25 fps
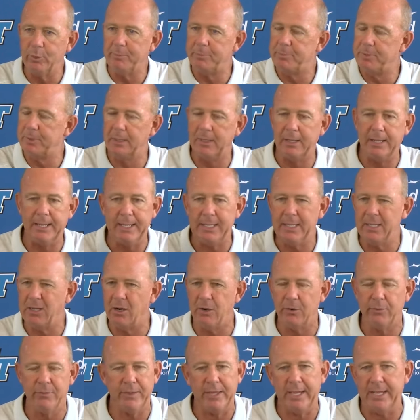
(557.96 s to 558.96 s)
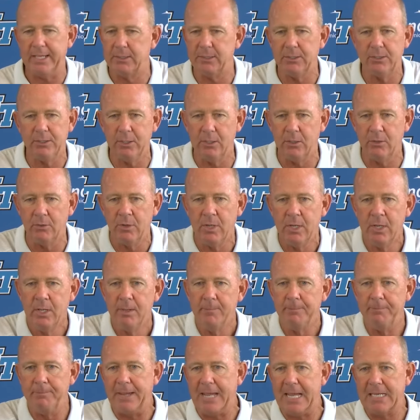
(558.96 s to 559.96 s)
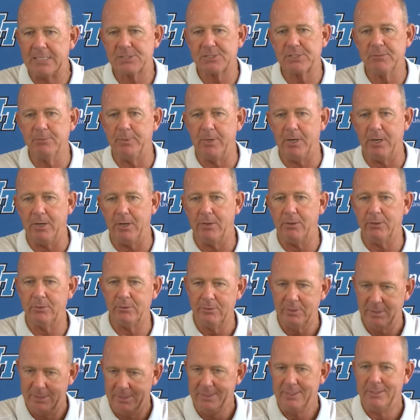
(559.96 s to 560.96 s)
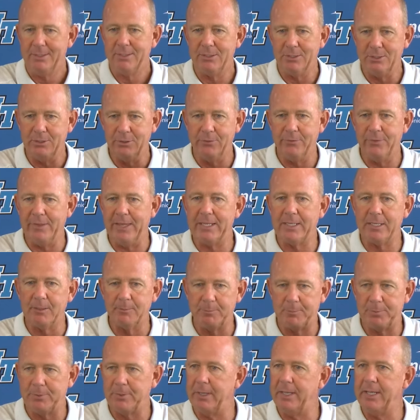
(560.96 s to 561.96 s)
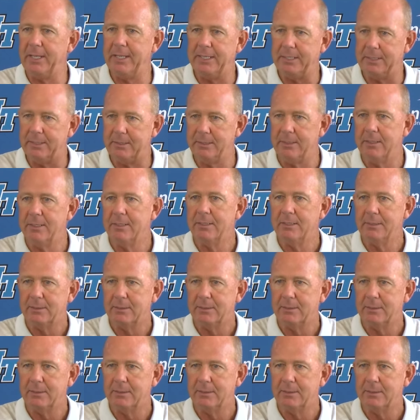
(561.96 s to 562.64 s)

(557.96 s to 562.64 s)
we play, all that. You know, basketball, you know, they can play,